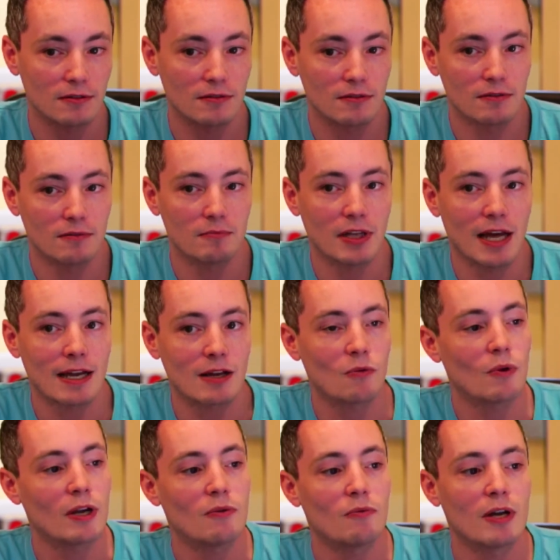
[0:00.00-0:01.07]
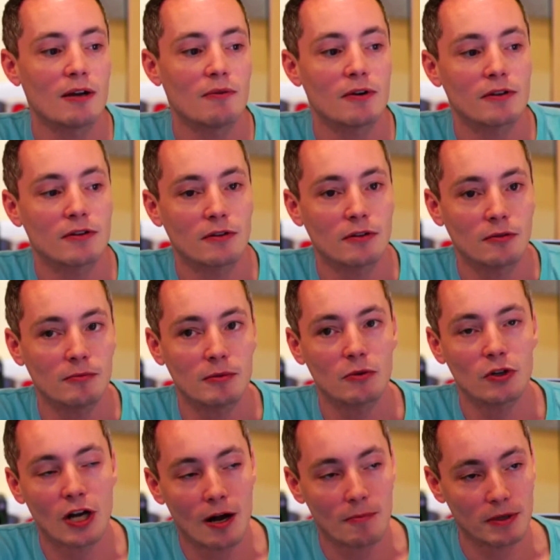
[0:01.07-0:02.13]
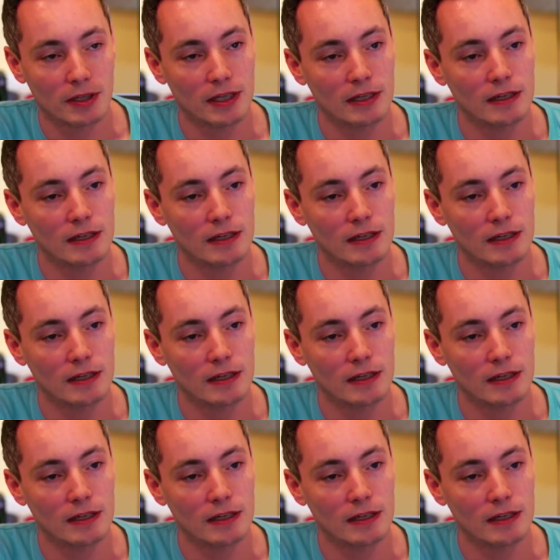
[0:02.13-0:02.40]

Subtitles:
black and white way, where it's a little bit more complicated.